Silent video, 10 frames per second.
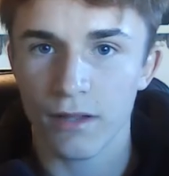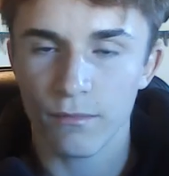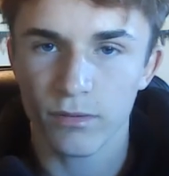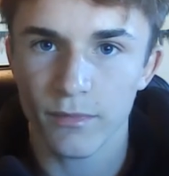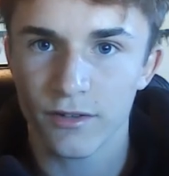
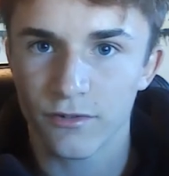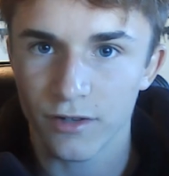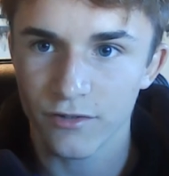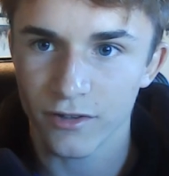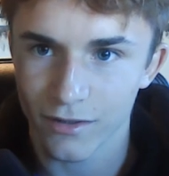implement
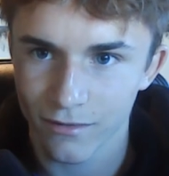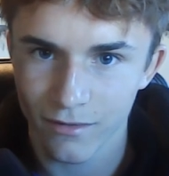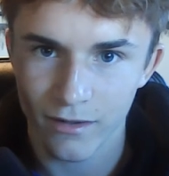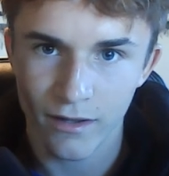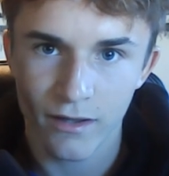stretching.
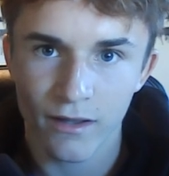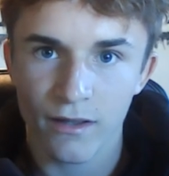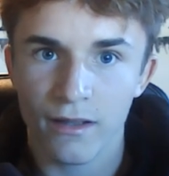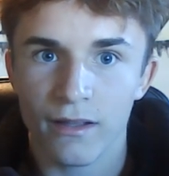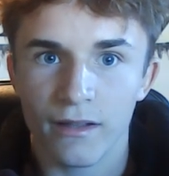
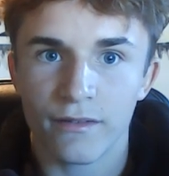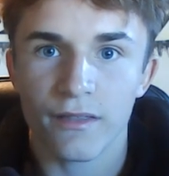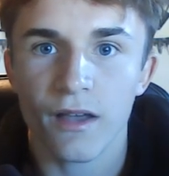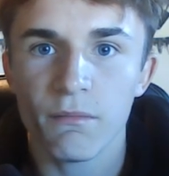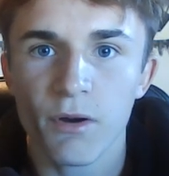It's
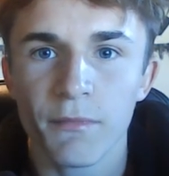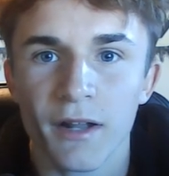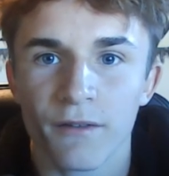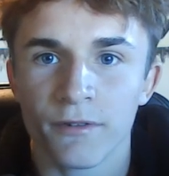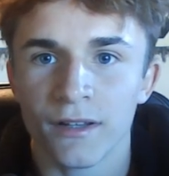at that moment
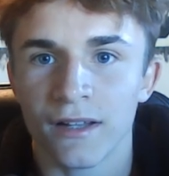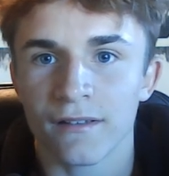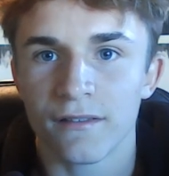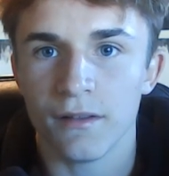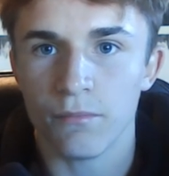I
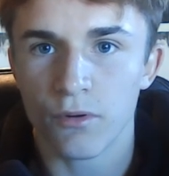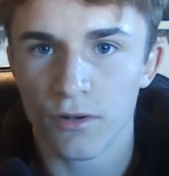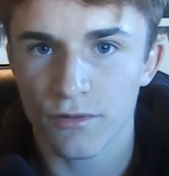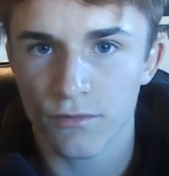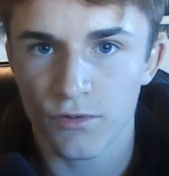realized the
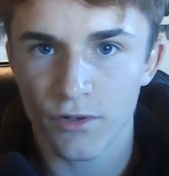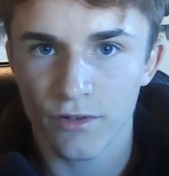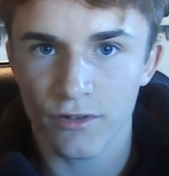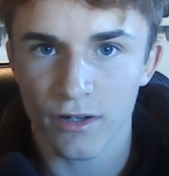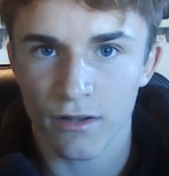importance of
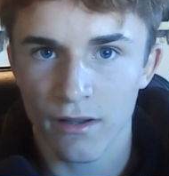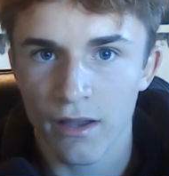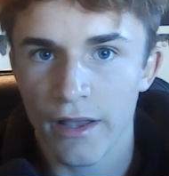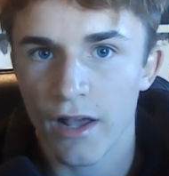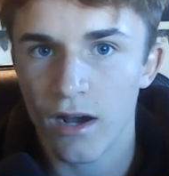stretching
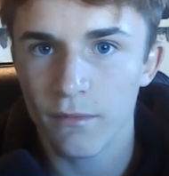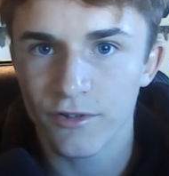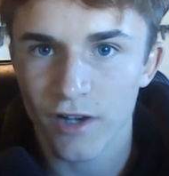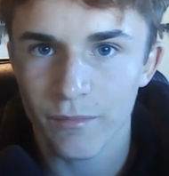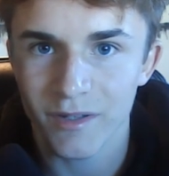and how
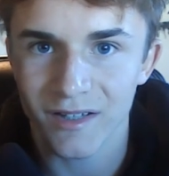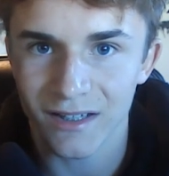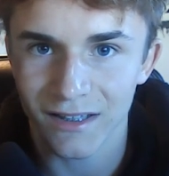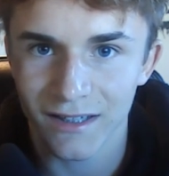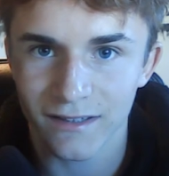much I've been
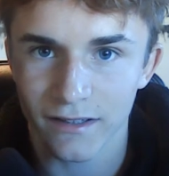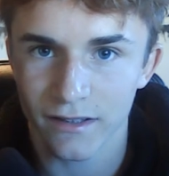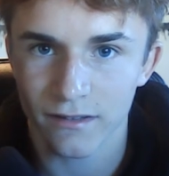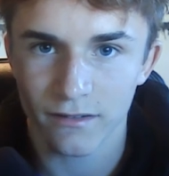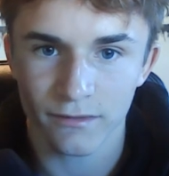neglecting
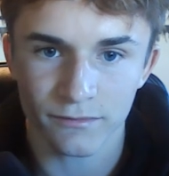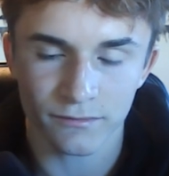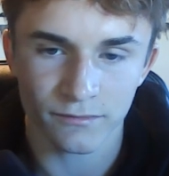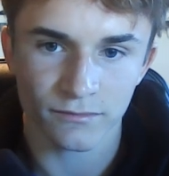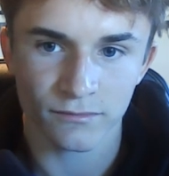it.
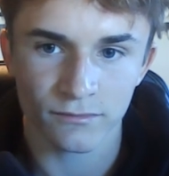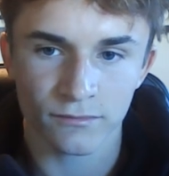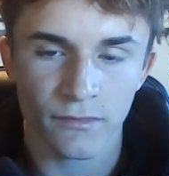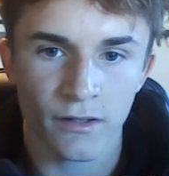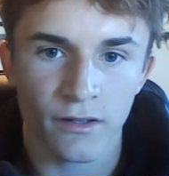
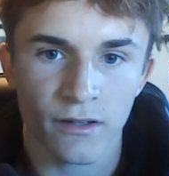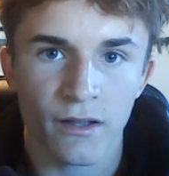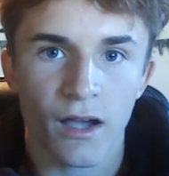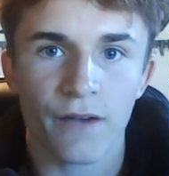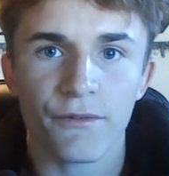
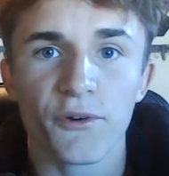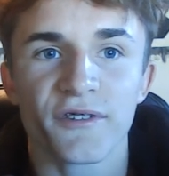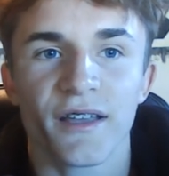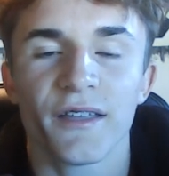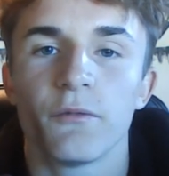I've
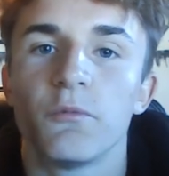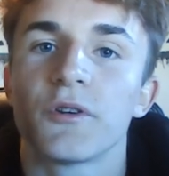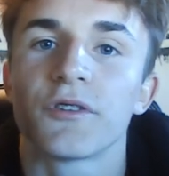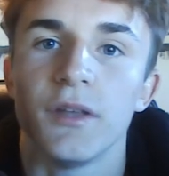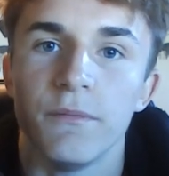always had the
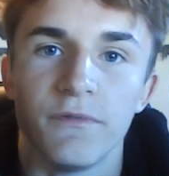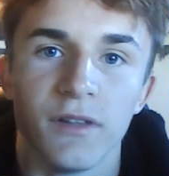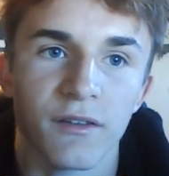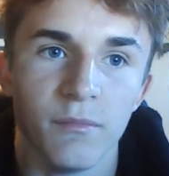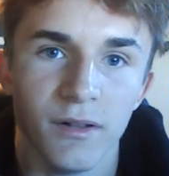worst hip
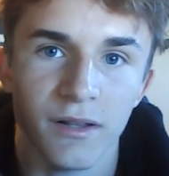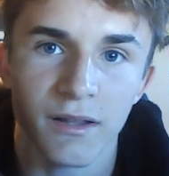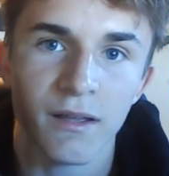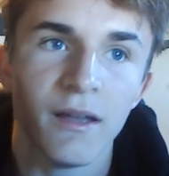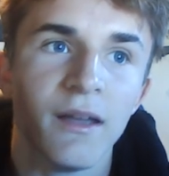flexibility
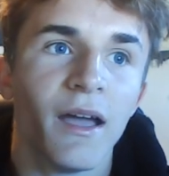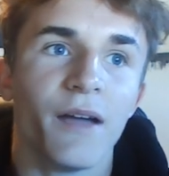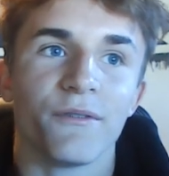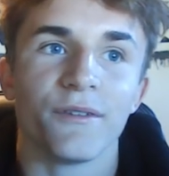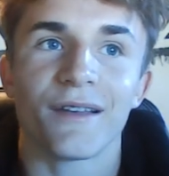
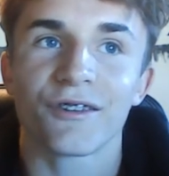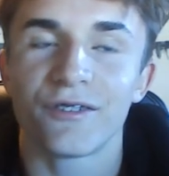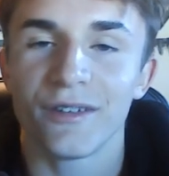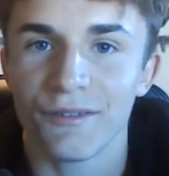ever. It's actually